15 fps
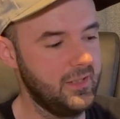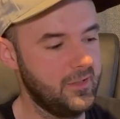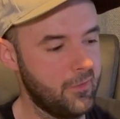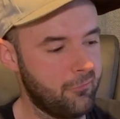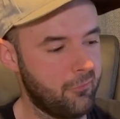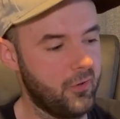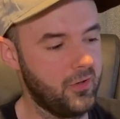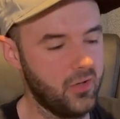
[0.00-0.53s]

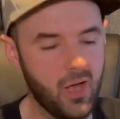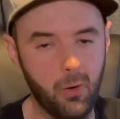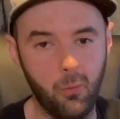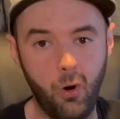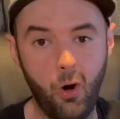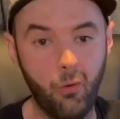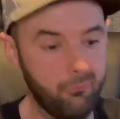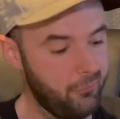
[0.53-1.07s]
different. Now
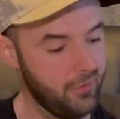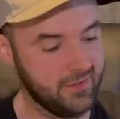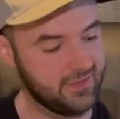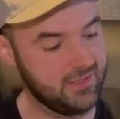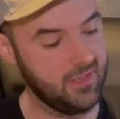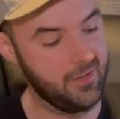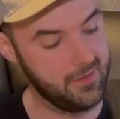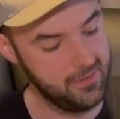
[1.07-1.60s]

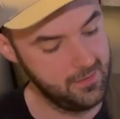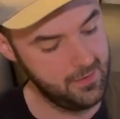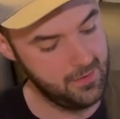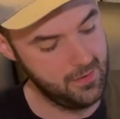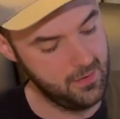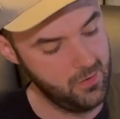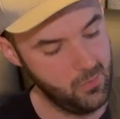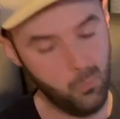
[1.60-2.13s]
obviously
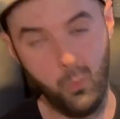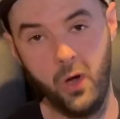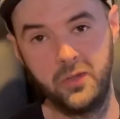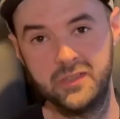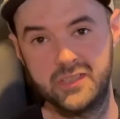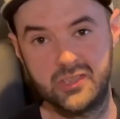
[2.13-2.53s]
one's